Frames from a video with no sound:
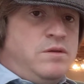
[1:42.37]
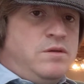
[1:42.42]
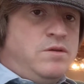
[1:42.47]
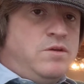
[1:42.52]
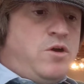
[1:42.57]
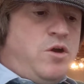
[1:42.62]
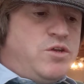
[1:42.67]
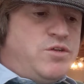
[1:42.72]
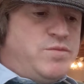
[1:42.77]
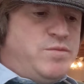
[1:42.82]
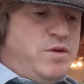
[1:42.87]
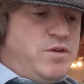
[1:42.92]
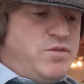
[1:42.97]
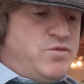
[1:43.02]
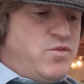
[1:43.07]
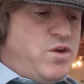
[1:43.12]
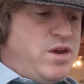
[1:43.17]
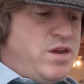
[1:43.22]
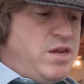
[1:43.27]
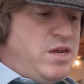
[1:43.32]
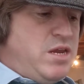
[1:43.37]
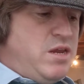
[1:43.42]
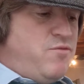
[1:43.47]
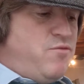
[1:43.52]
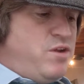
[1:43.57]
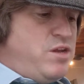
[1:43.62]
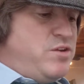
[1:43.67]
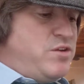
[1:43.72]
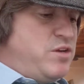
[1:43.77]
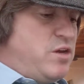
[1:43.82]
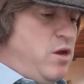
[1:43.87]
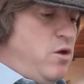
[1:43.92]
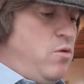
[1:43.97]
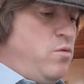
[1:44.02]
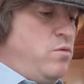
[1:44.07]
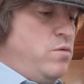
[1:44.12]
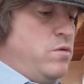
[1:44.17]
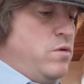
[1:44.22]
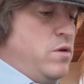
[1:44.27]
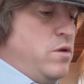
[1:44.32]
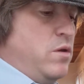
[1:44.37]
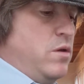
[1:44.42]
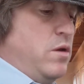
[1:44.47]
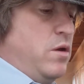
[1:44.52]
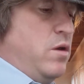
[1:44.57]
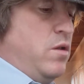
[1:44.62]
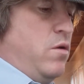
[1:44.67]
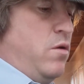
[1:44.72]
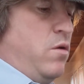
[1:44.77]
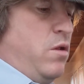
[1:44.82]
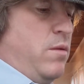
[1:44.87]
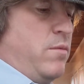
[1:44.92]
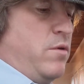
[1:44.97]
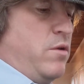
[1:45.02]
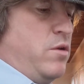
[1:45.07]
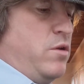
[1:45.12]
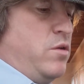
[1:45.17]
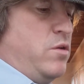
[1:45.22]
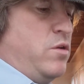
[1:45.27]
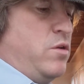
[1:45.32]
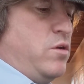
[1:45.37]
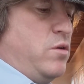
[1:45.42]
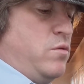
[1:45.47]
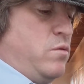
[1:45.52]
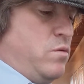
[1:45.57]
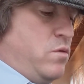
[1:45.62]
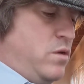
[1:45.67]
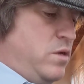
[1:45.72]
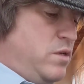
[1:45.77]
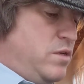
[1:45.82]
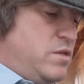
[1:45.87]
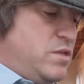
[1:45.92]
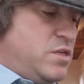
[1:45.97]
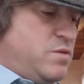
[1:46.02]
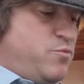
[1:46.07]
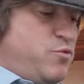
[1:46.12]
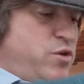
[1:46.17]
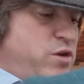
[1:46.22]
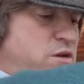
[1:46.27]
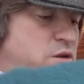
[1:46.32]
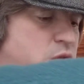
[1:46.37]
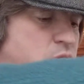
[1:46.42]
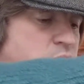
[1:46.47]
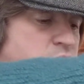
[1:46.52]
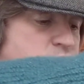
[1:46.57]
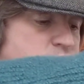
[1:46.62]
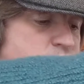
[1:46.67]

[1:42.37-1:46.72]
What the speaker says: cosmos right here ready to go. And all I'm going to do is sprinkle on